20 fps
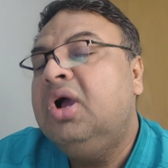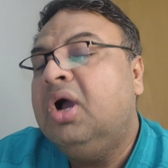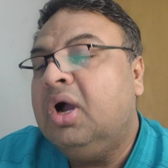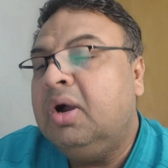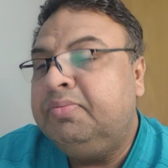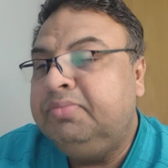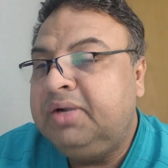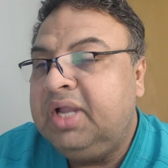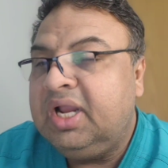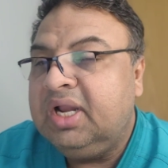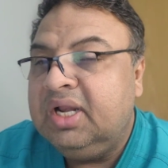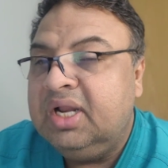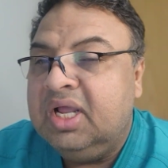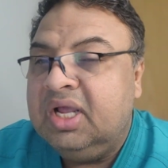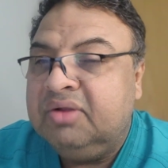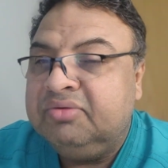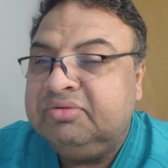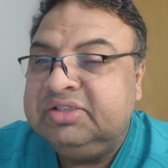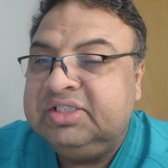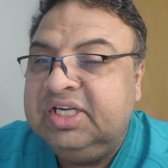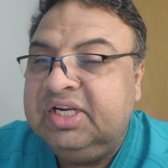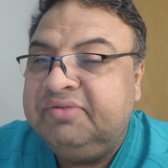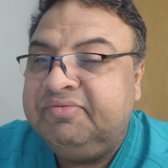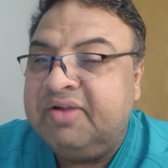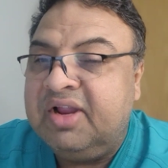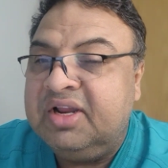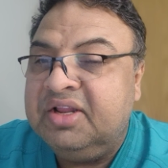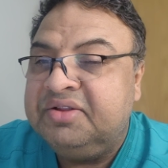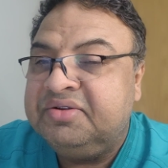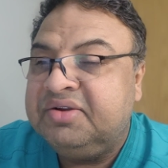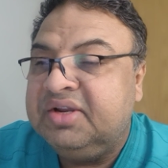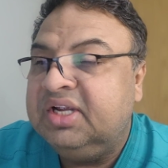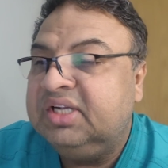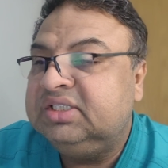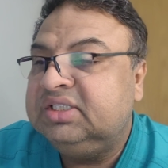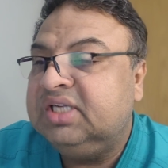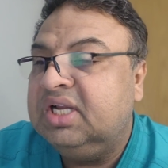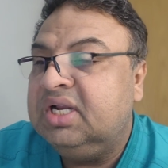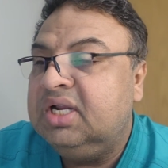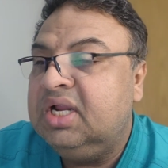optic nerve sheath
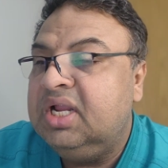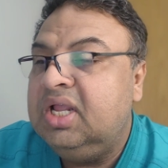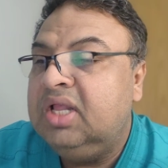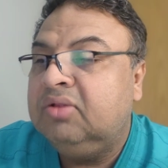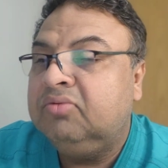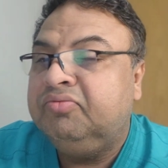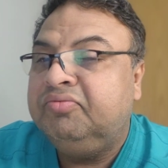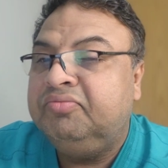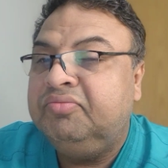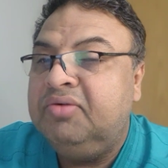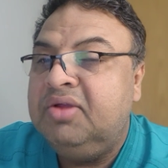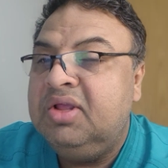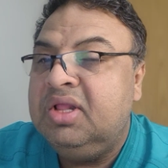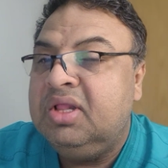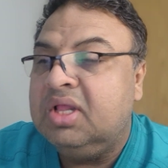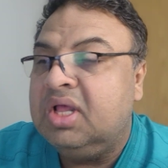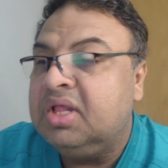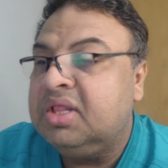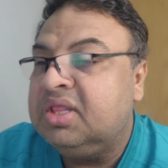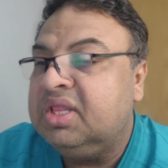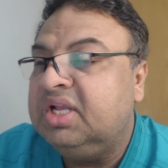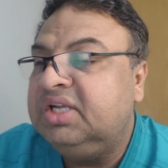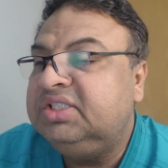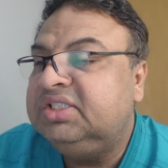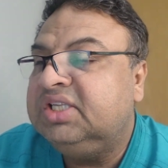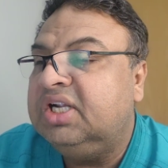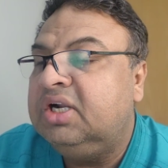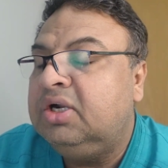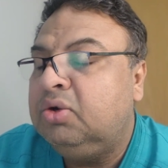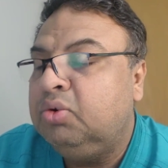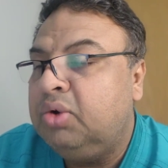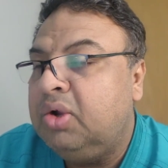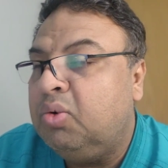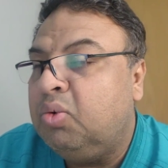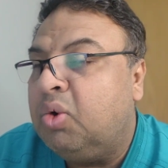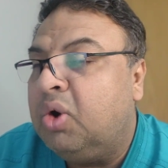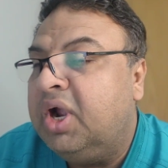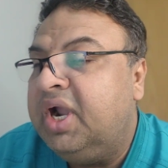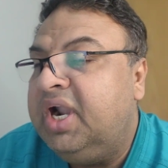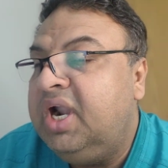fenestration is essential to
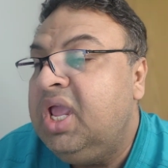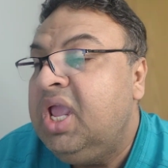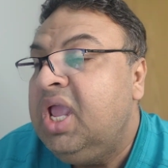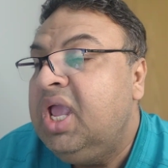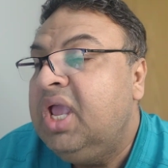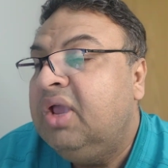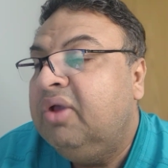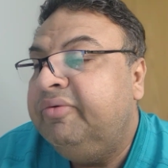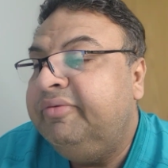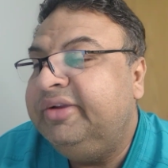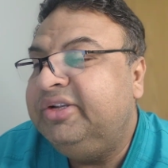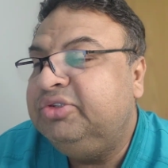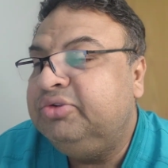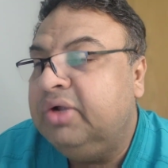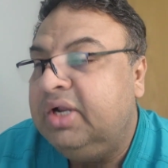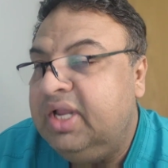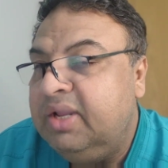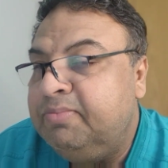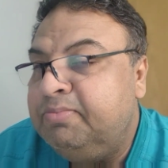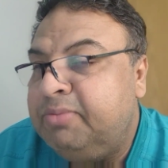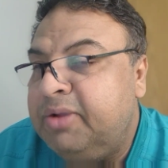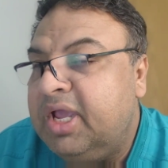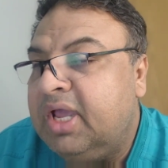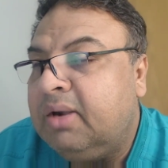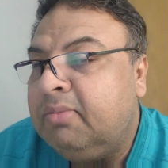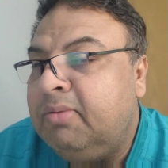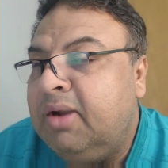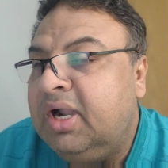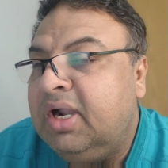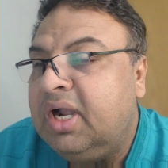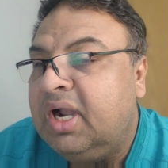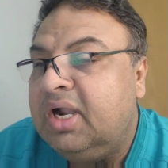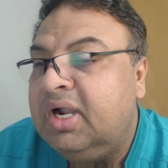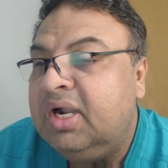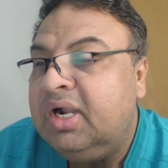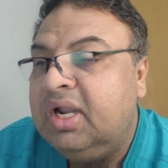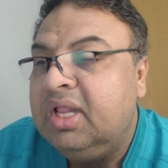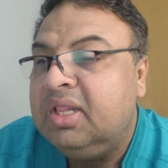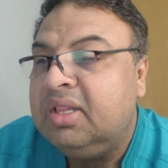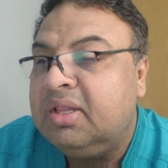avoid visual impairment, and
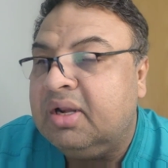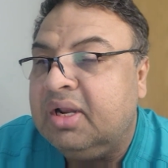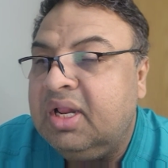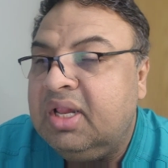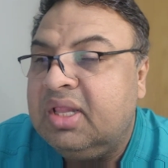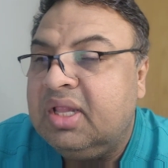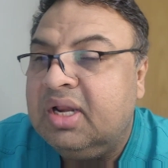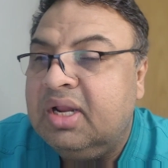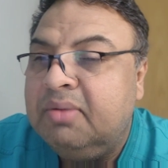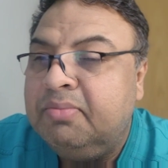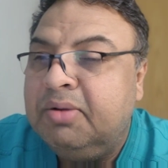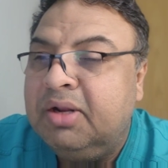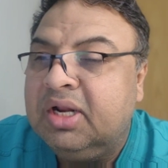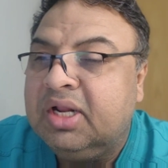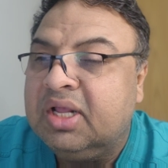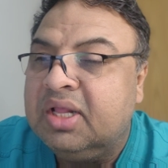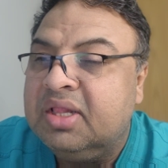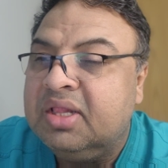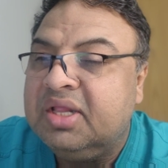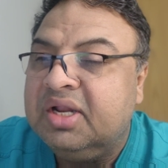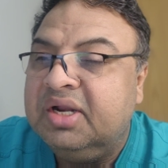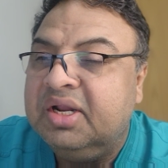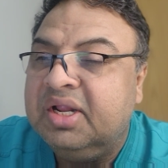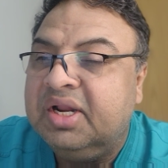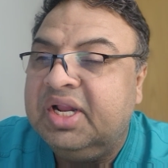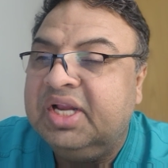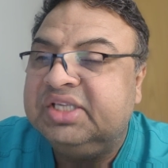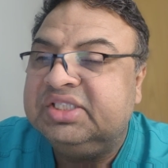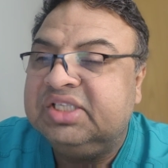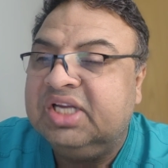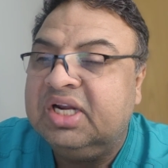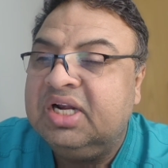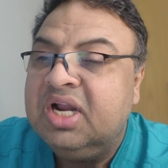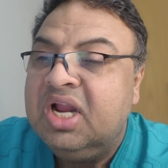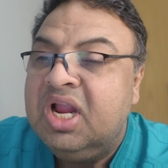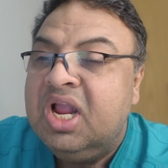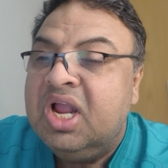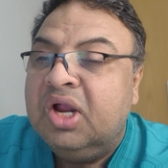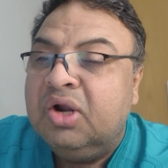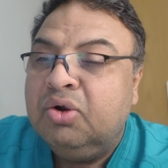it is reasonable consideration
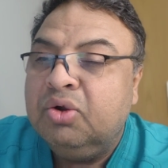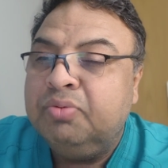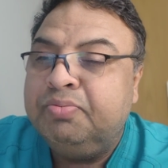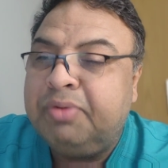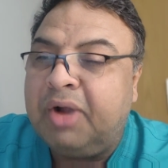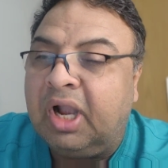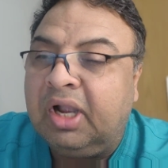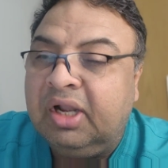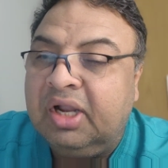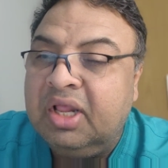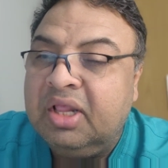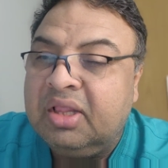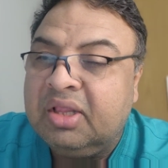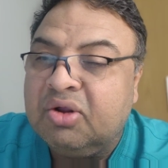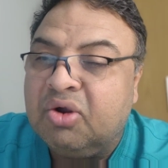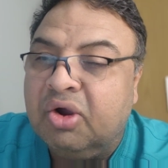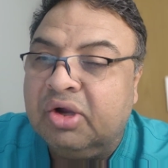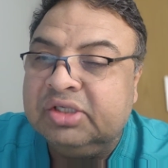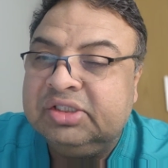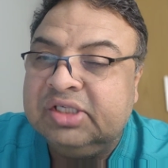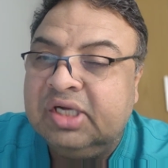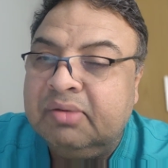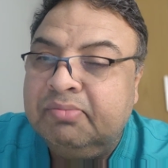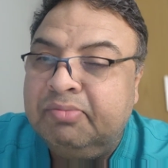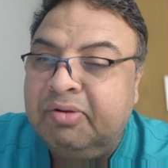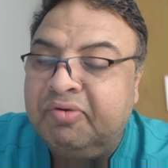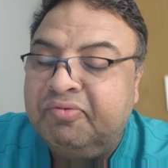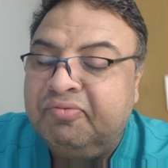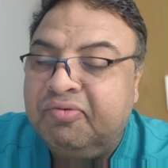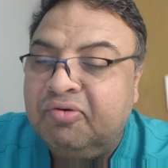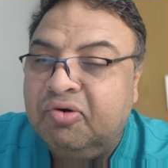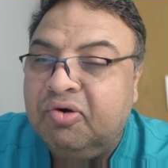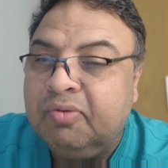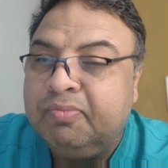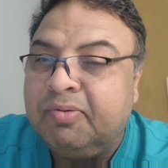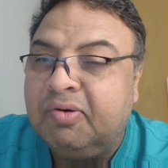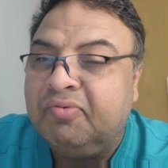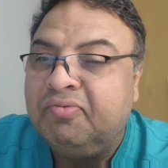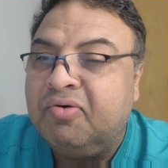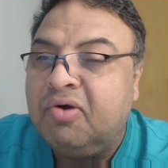to practice caution before
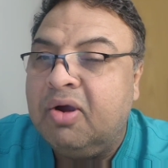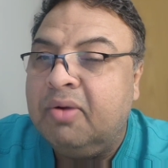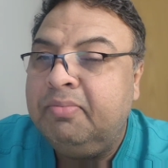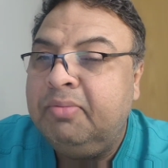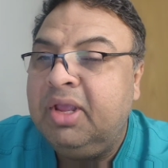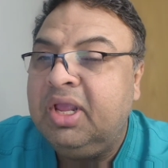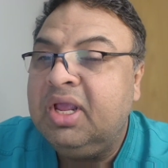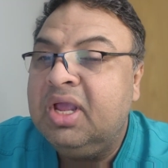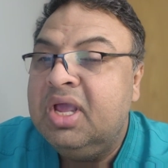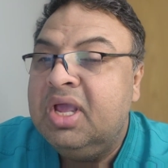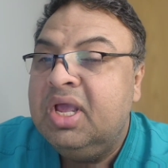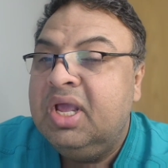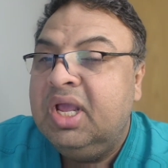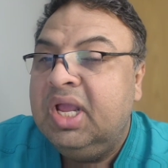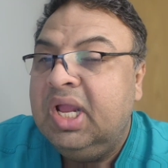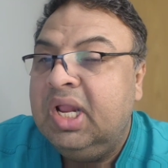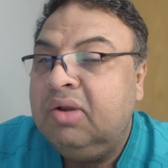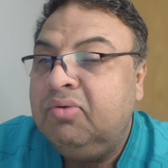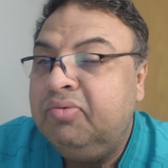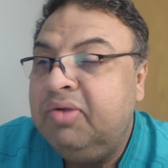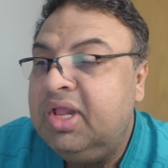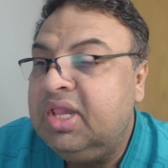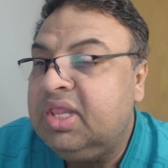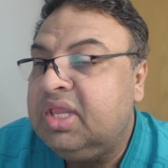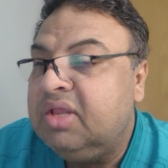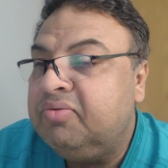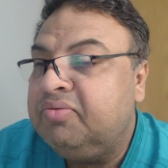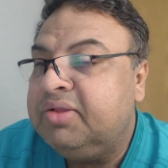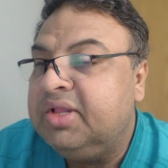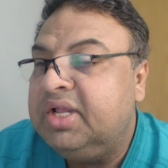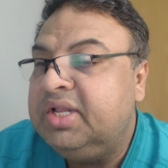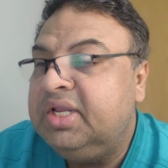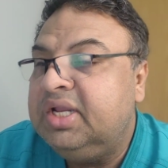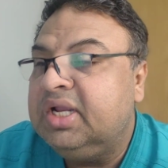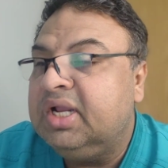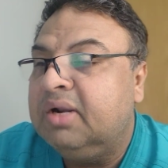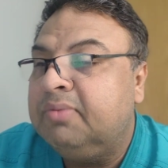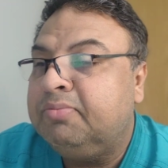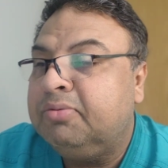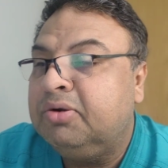performing invasive
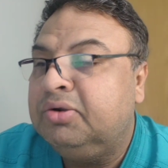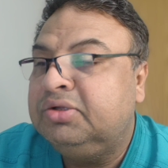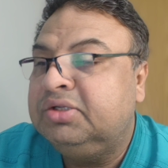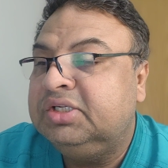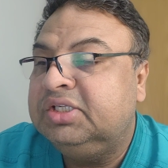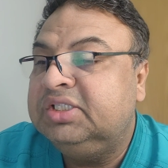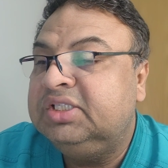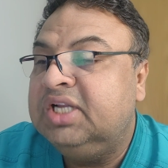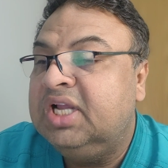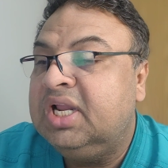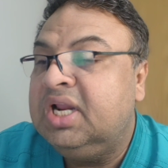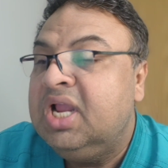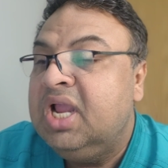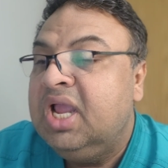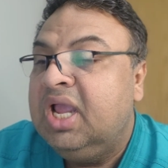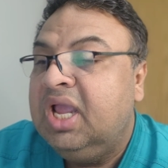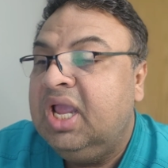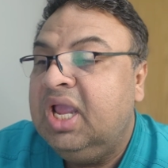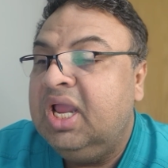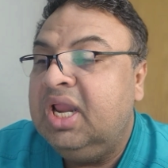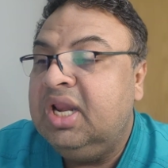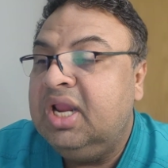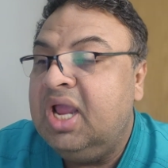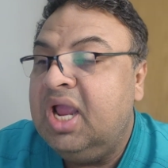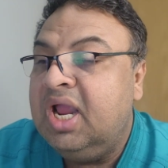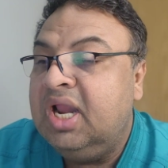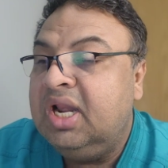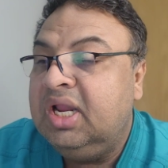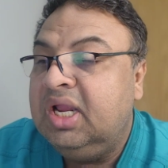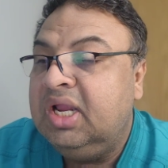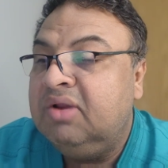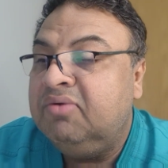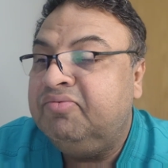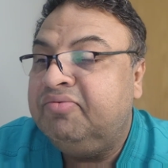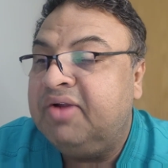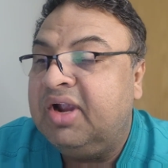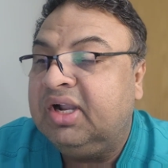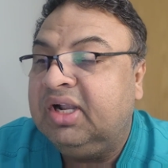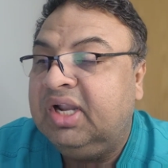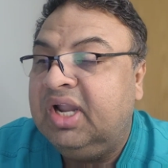surgical procedure in an
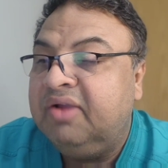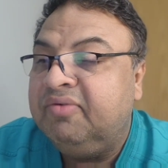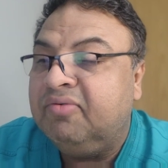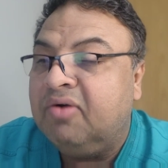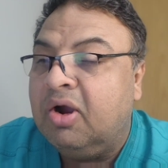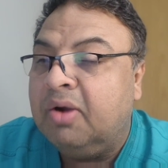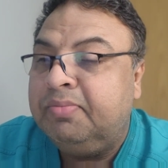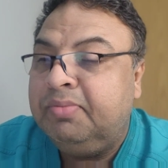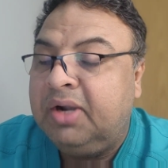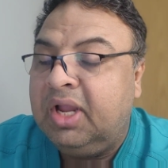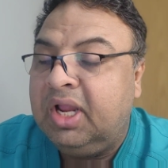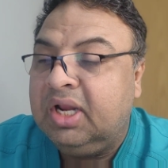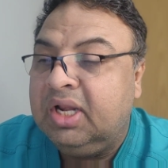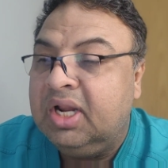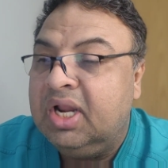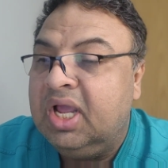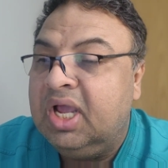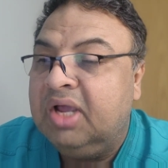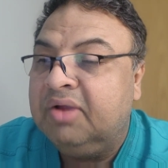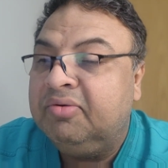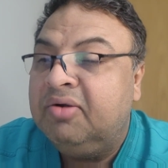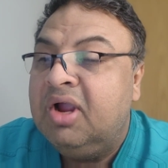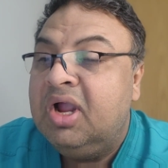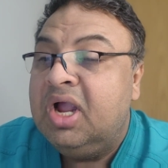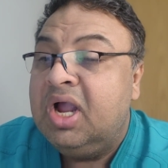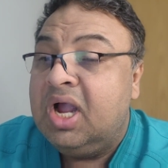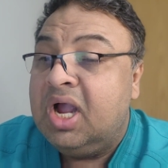infective optic nerve.